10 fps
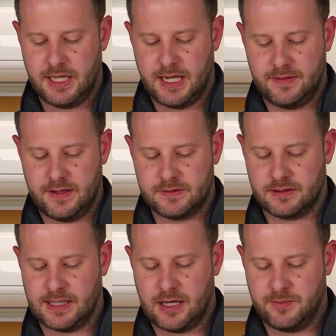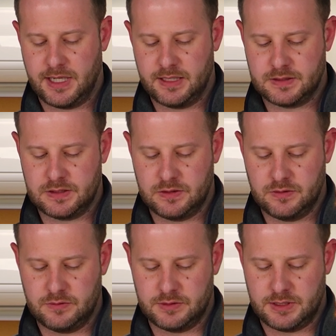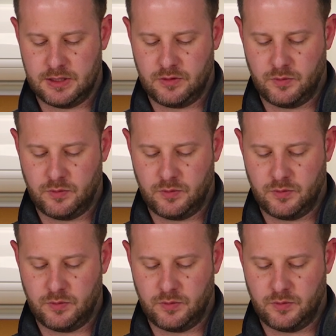And these allow me to deal